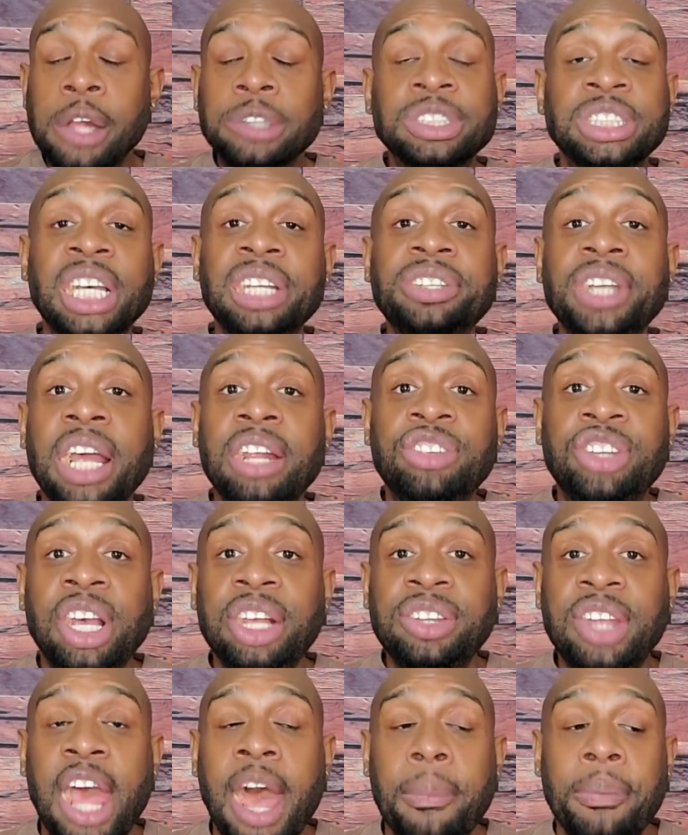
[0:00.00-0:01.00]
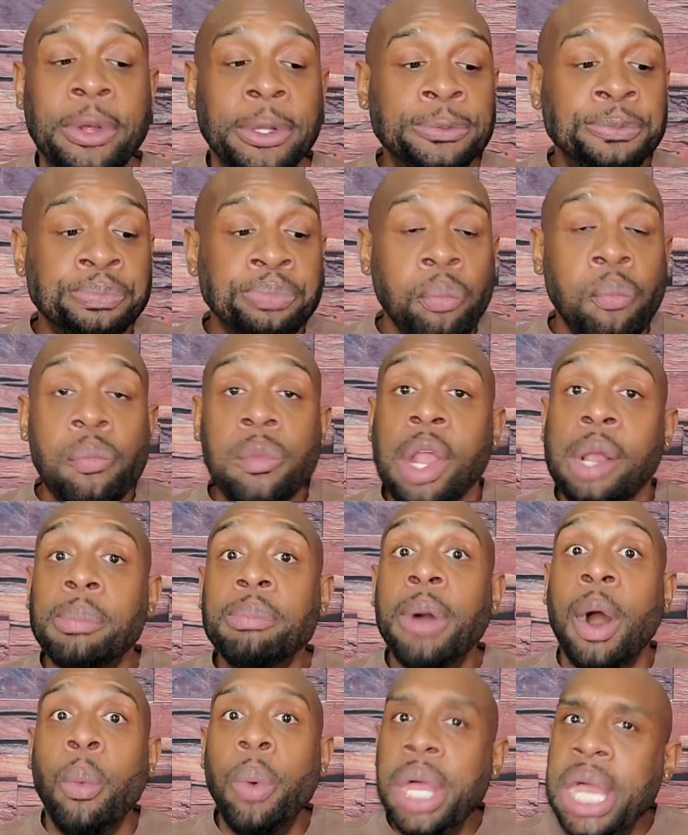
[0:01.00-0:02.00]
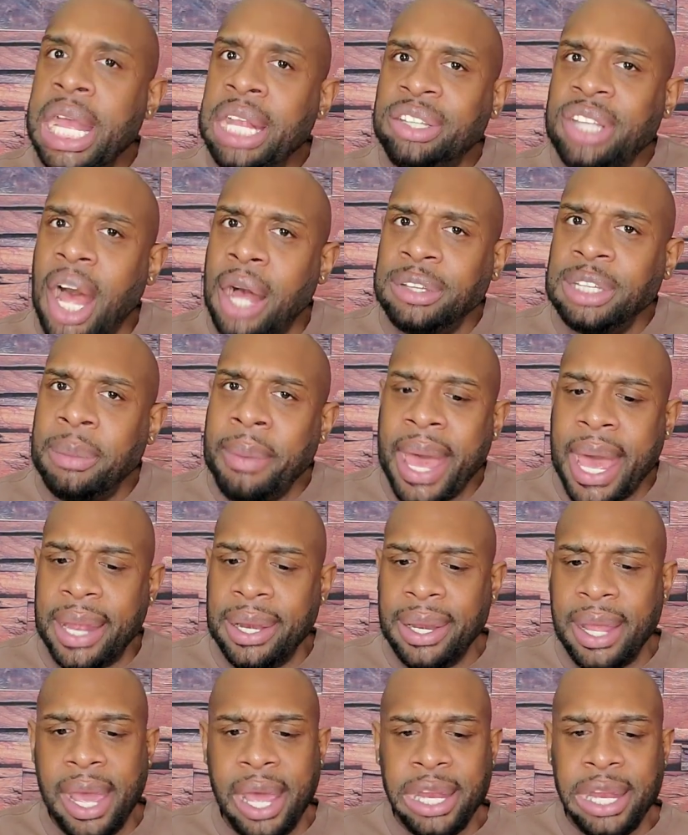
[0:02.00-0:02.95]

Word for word: This ain't just happened. But we ain't talked about it,